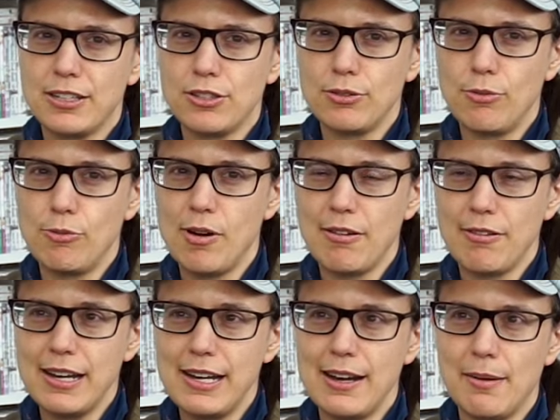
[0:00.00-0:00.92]
don't
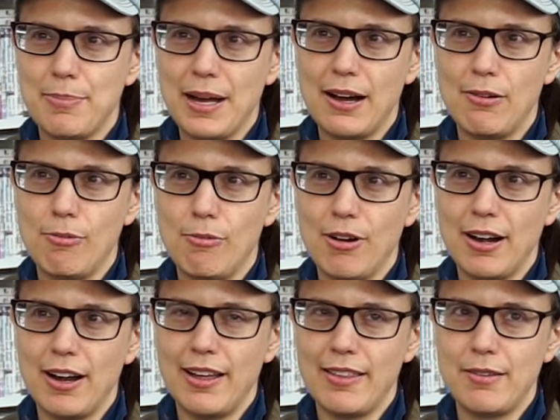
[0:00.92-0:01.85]
worry about what
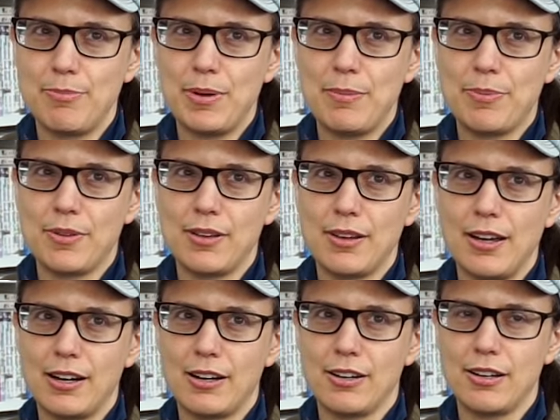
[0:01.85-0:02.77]
other people are
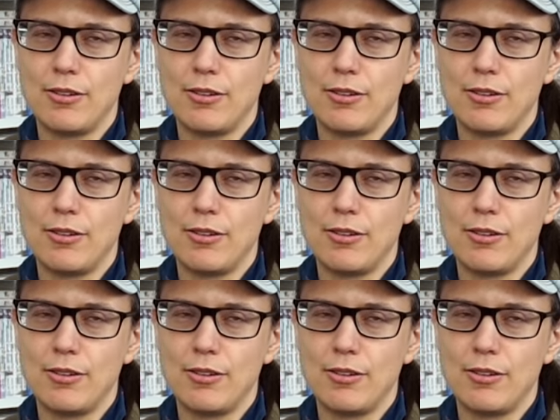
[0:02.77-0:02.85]
going to,